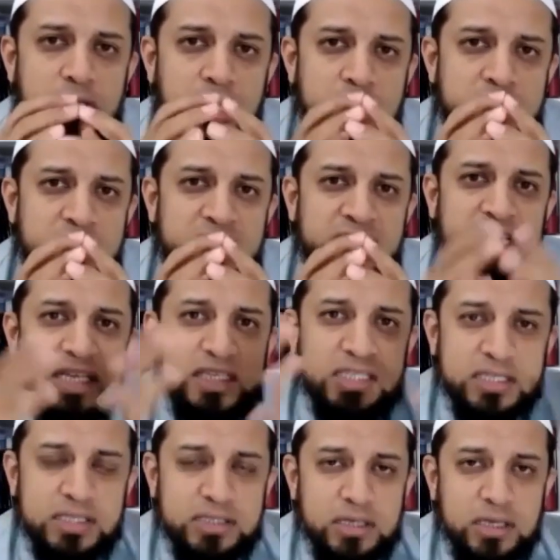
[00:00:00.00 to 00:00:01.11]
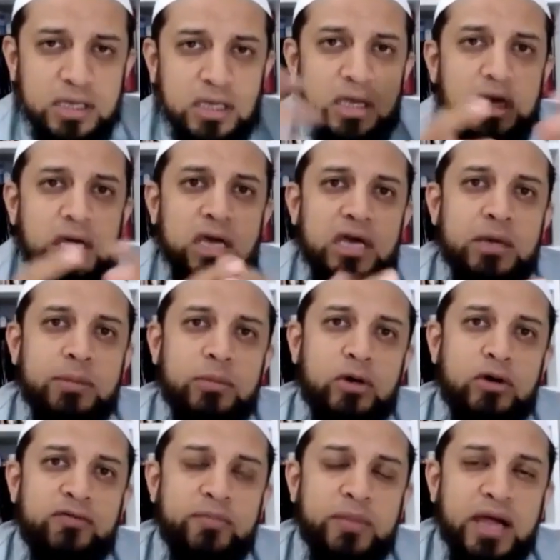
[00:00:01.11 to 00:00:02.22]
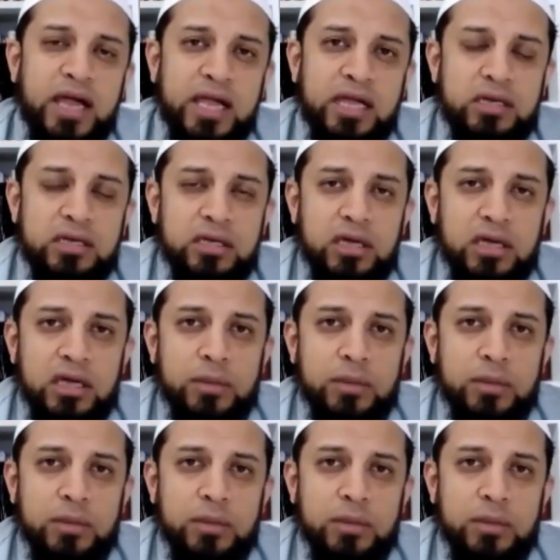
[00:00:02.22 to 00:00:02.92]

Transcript: states of mind,